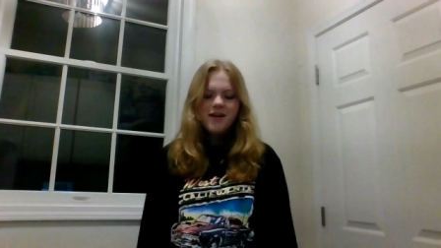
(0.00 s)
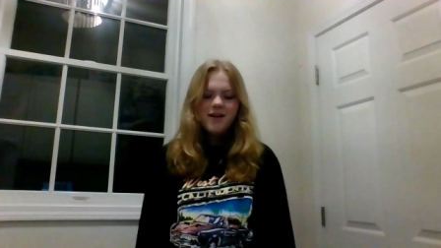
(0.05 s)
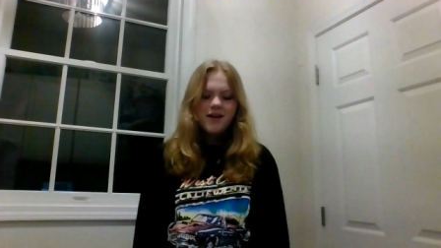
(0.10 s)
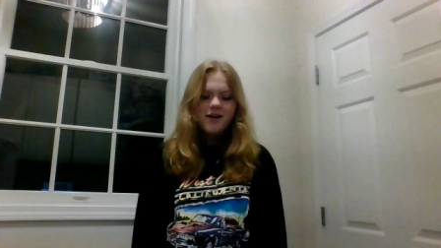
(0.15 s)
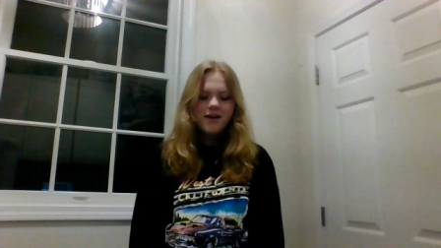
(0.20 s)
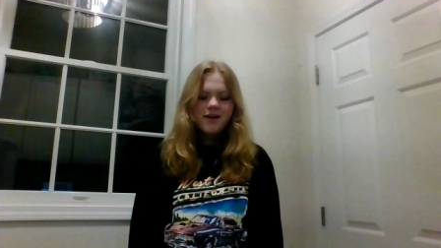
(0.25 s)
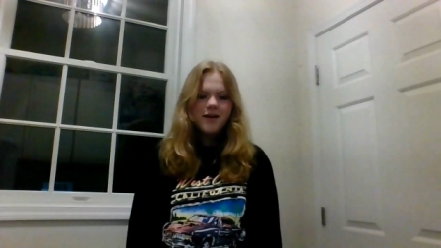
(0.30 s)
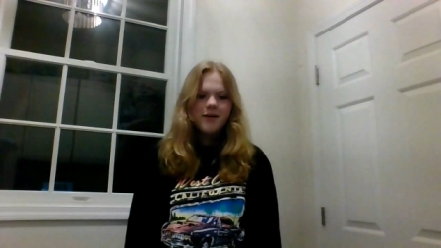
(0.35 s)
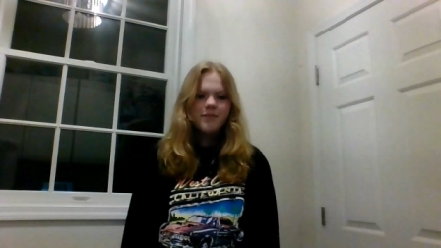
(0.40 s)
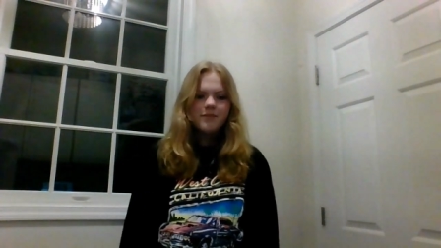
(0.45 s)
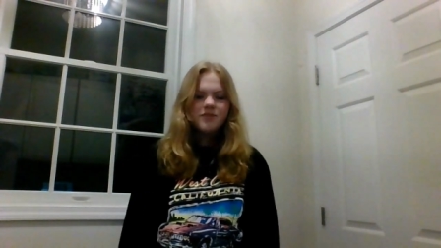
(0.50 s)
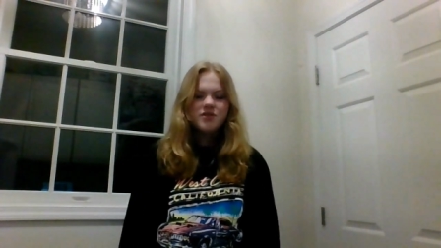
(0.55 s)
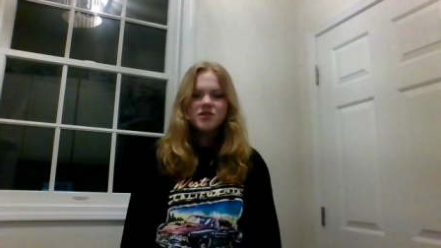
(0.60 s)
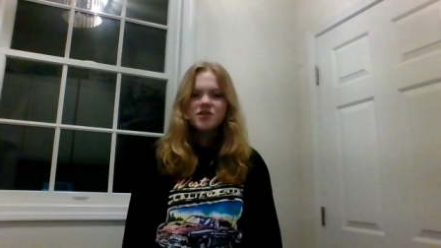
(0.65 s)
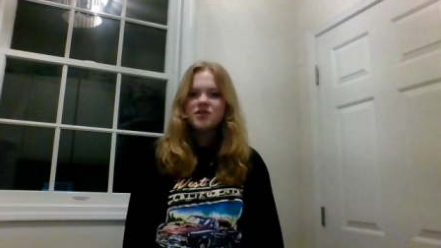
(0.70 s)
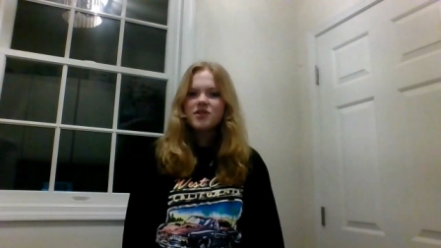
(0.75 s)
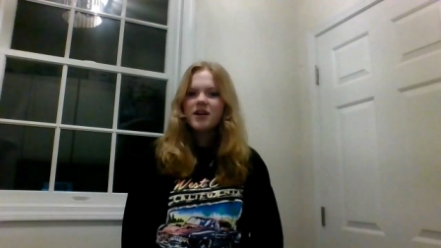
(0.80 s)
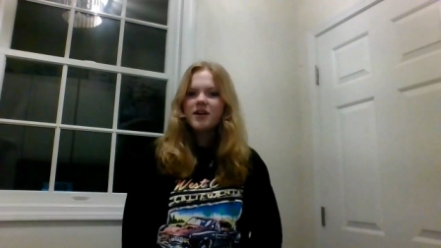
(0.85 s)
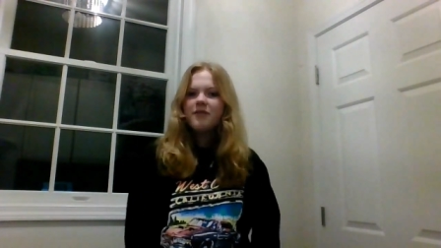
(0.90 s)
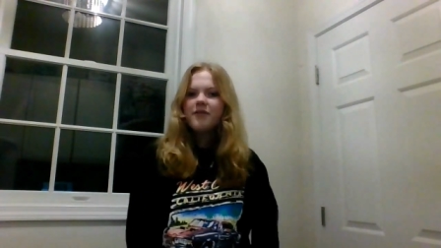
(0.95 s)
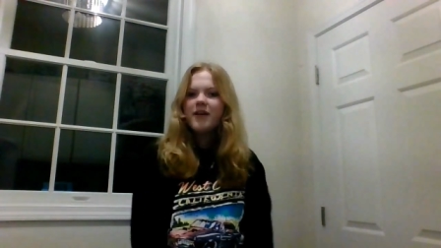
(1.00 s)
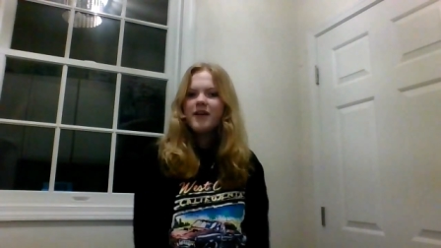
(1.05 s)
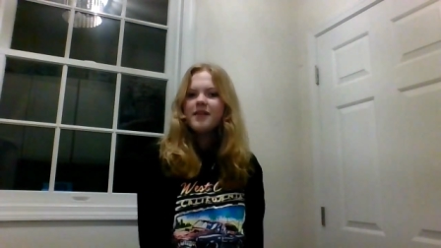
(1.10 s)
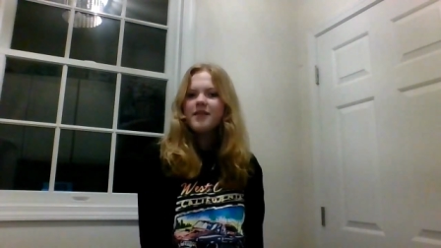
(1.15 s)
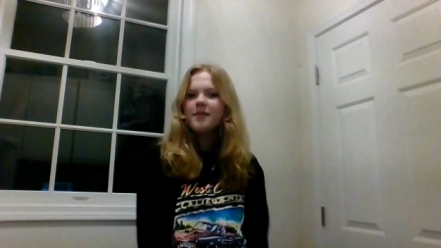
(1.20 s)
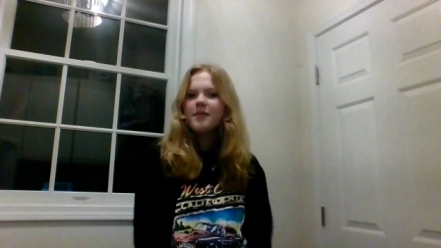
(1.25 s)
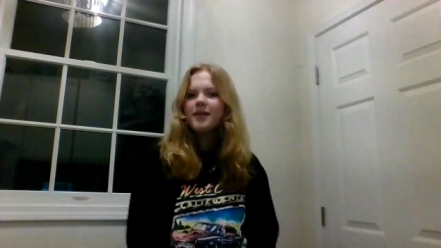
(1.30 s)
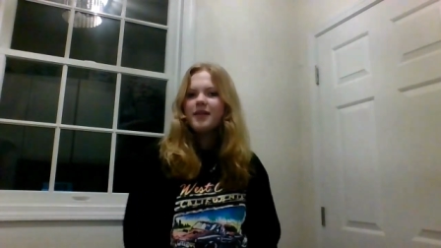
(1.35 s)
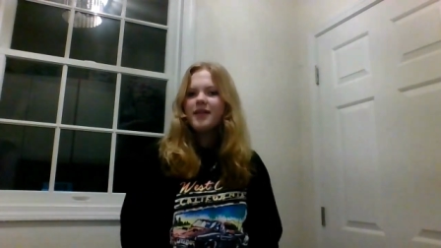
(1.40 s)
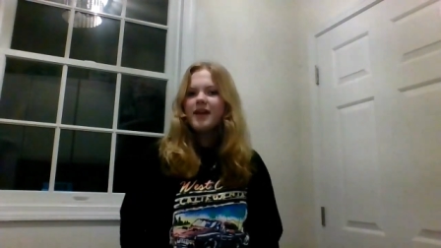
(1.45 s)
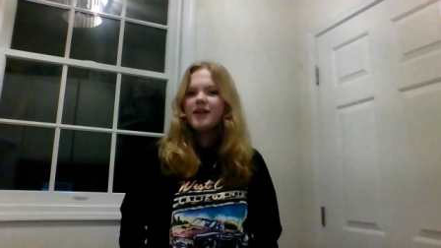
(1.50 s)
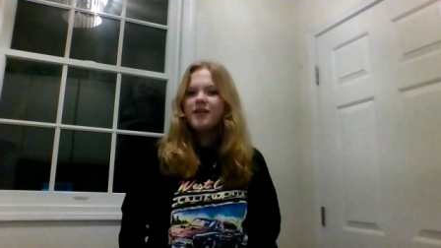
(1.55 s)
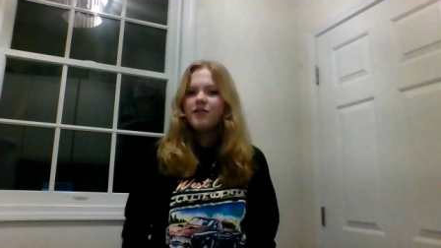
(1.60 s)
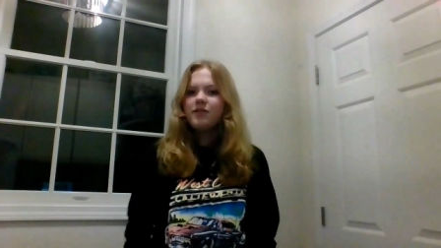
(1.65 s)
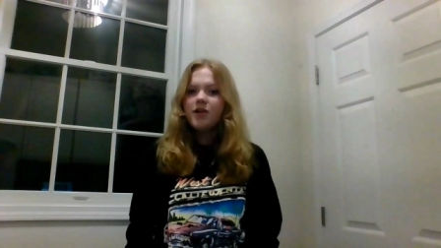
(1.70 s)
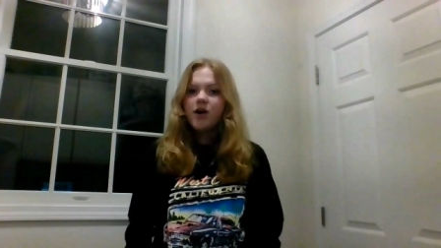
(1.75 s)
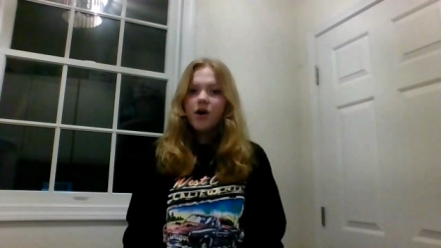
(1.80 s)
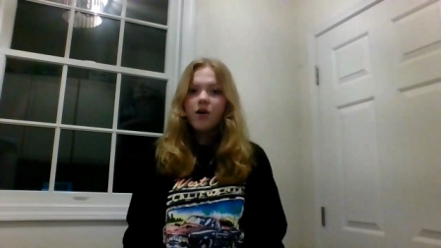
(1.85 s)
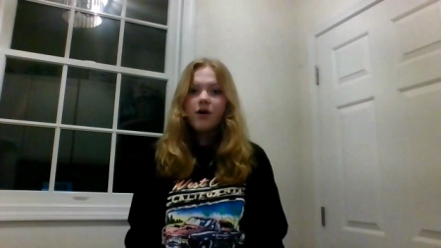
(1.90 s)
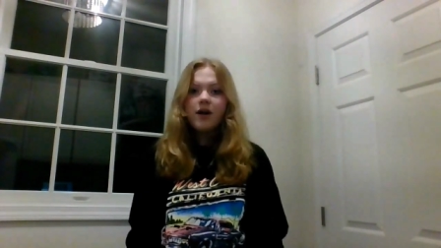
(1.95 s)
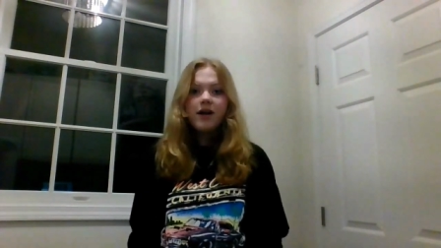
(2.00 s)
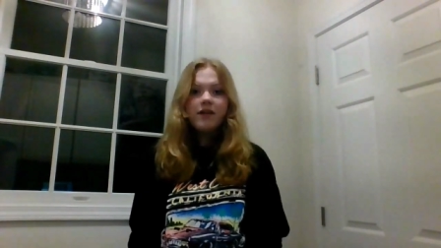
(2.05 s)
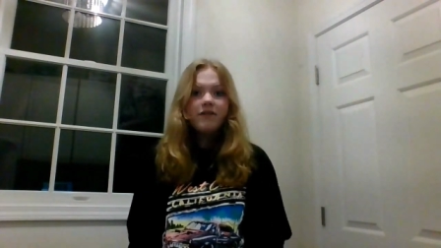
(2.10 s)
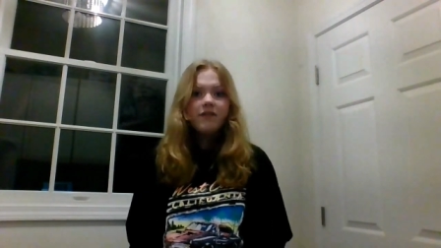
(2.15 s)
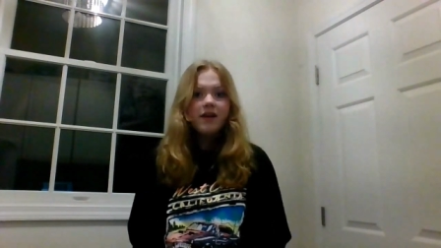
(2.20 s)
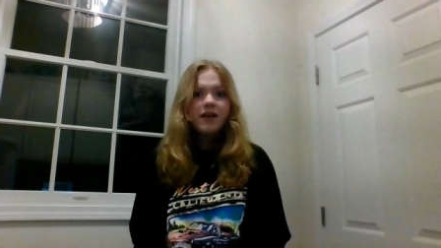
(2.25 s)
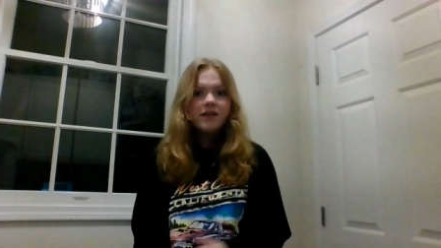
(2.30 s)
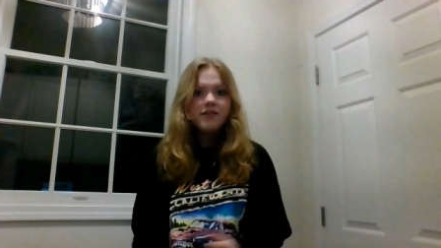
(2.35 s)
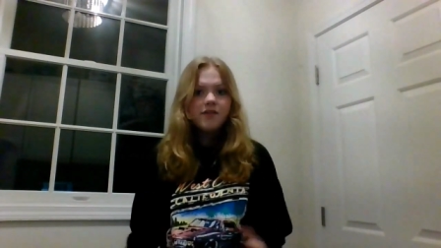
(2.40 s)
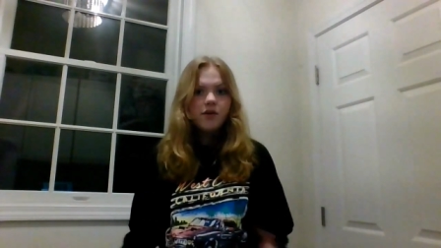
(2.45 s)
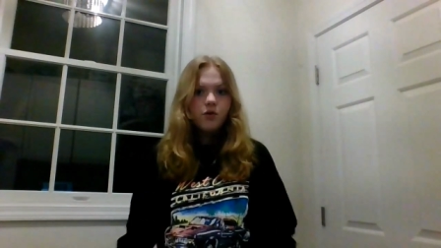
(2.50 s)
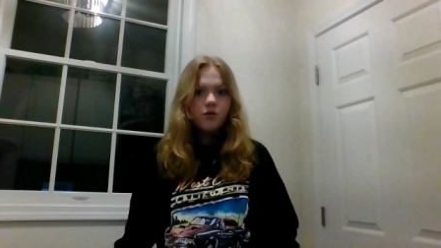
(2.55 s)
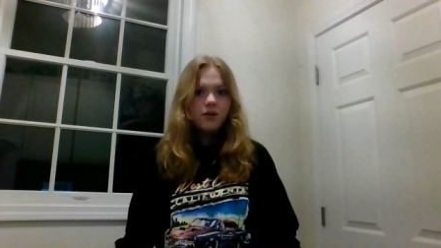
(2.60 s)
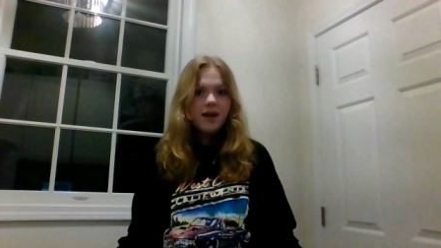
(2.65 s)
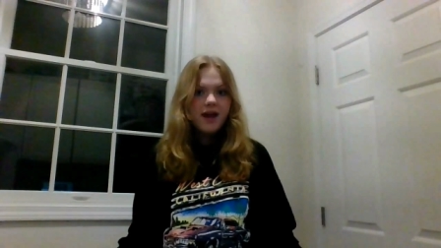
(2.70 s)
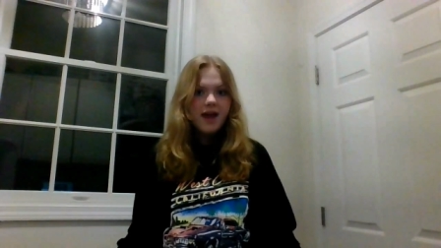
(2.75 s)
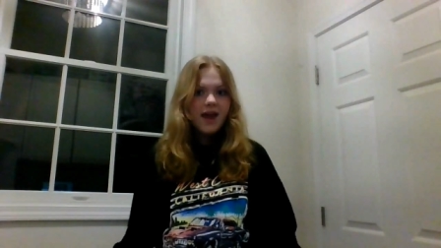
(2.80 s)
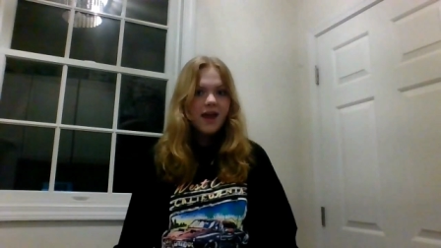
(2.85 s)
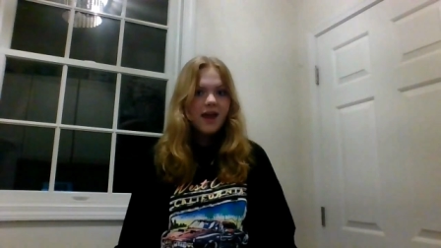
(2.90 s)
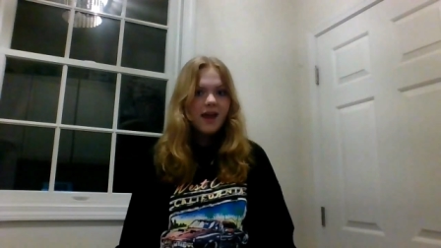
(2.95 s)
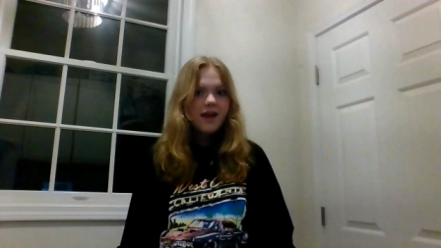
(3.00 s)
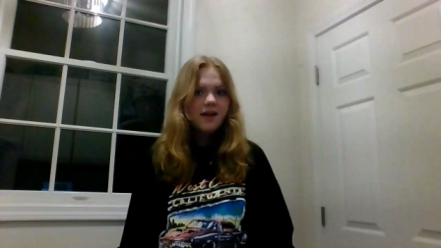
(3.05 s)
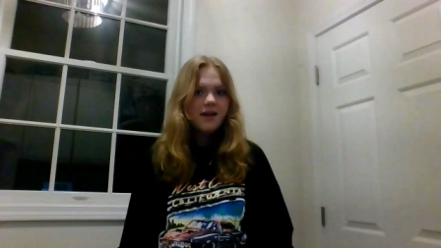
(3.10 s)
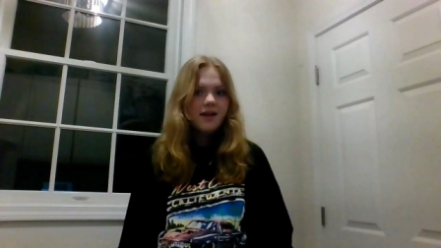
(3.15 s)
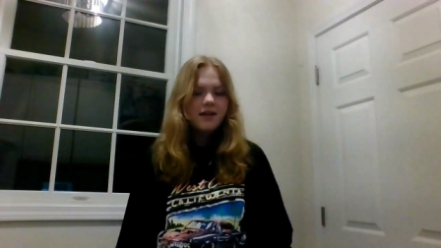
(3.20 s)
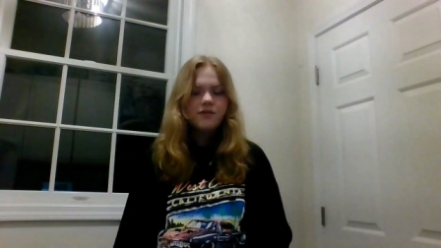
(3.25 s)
Um, just try to find something that you know if it's okay.